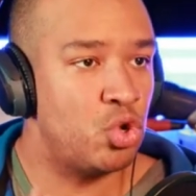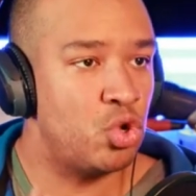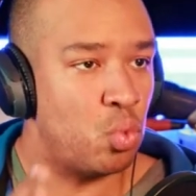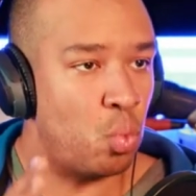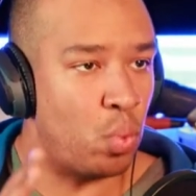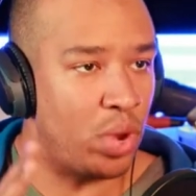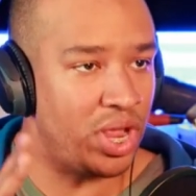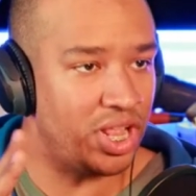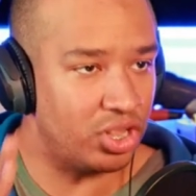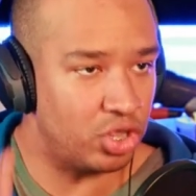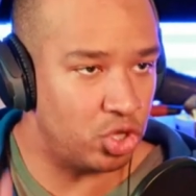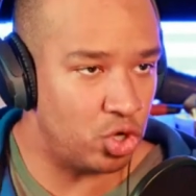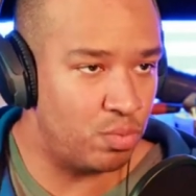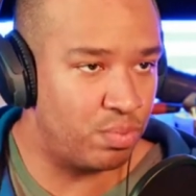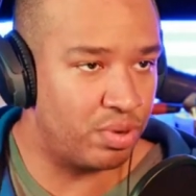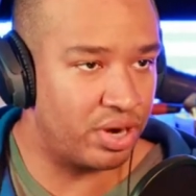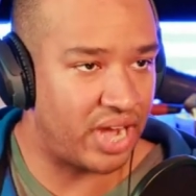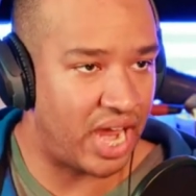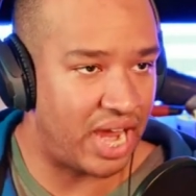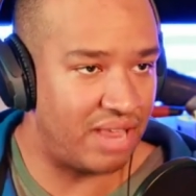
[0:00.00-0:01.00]
We
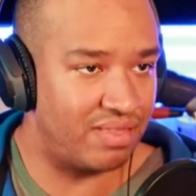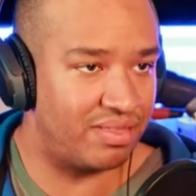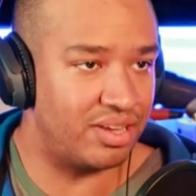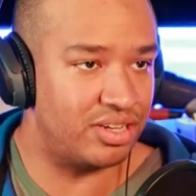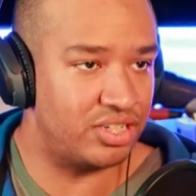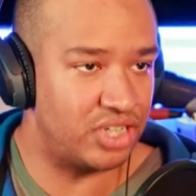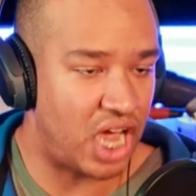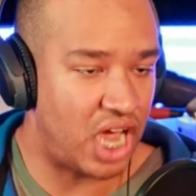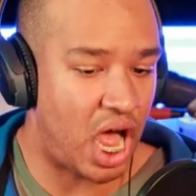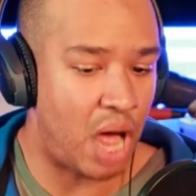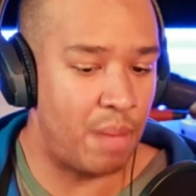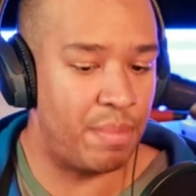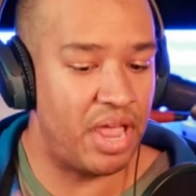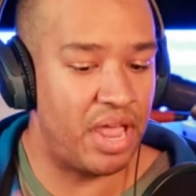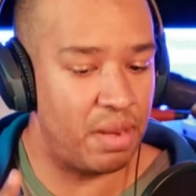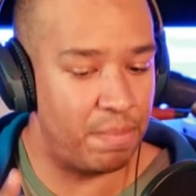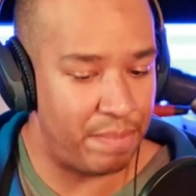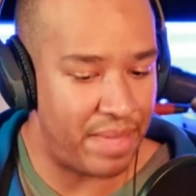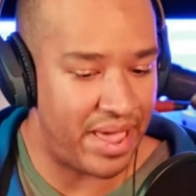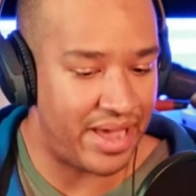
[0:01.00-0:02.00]
lubricate the job
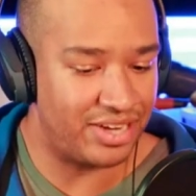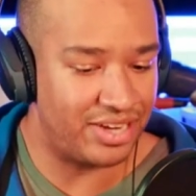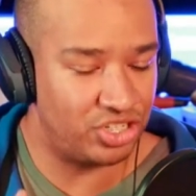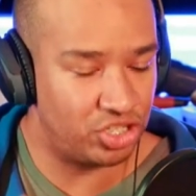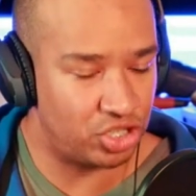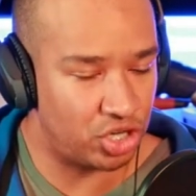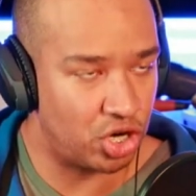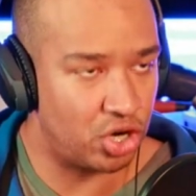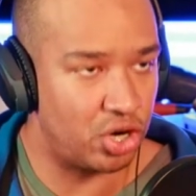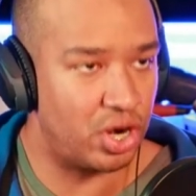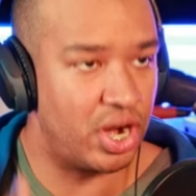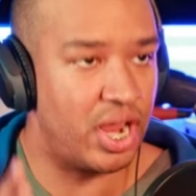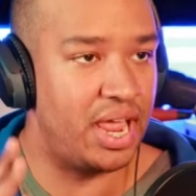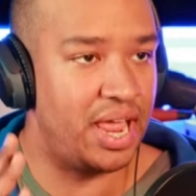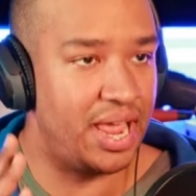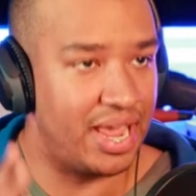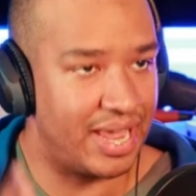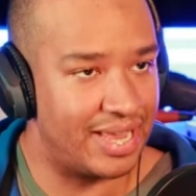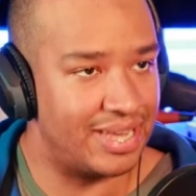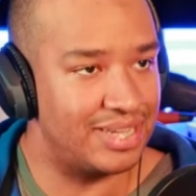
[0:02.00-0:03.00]
and make sure
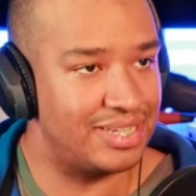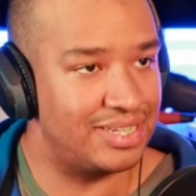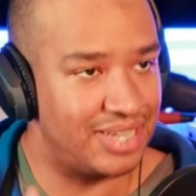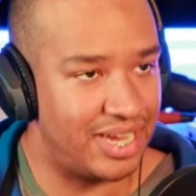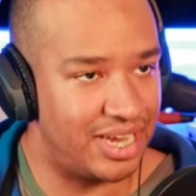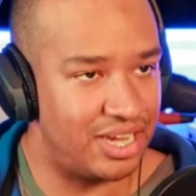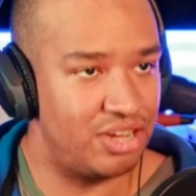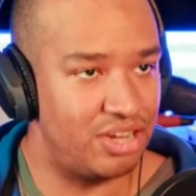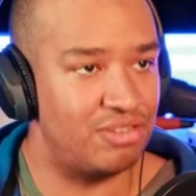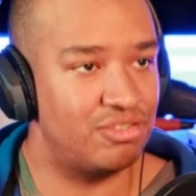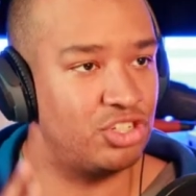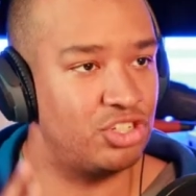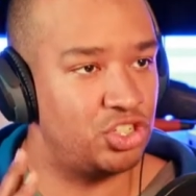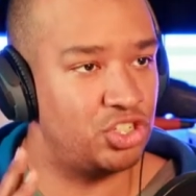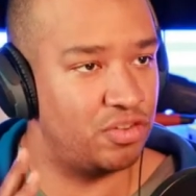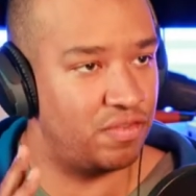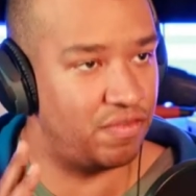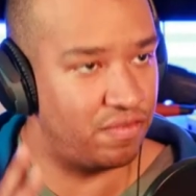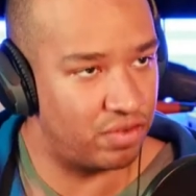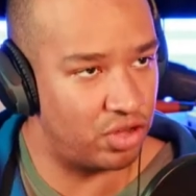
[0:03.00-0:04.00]
it continues to
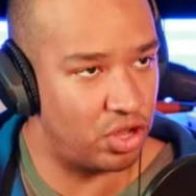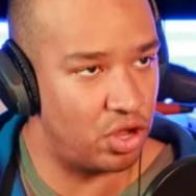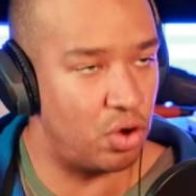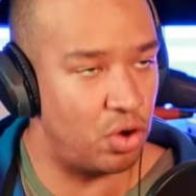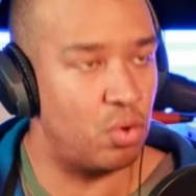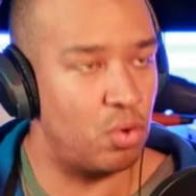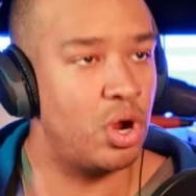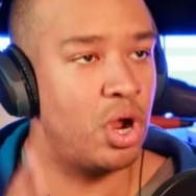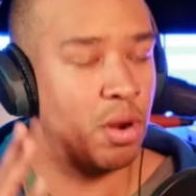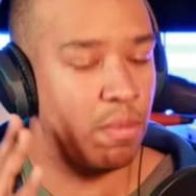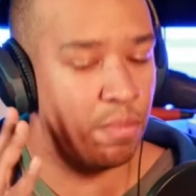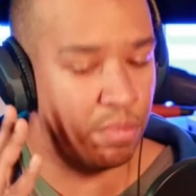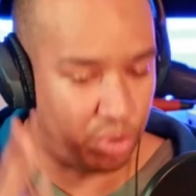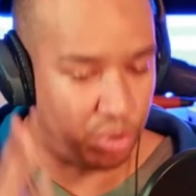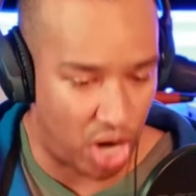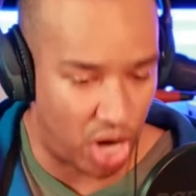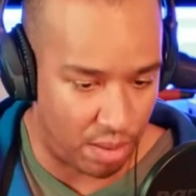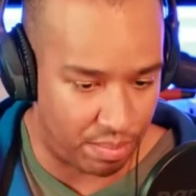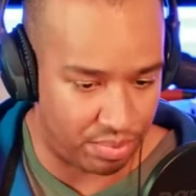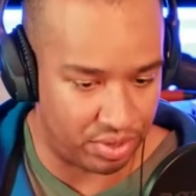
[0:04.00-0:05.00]
flow
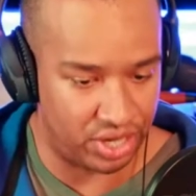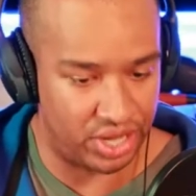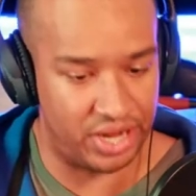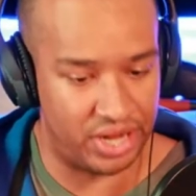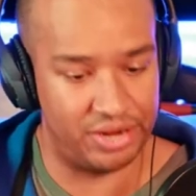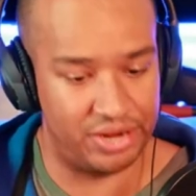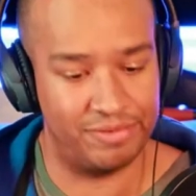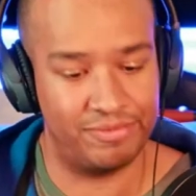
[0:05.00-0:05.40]
properly.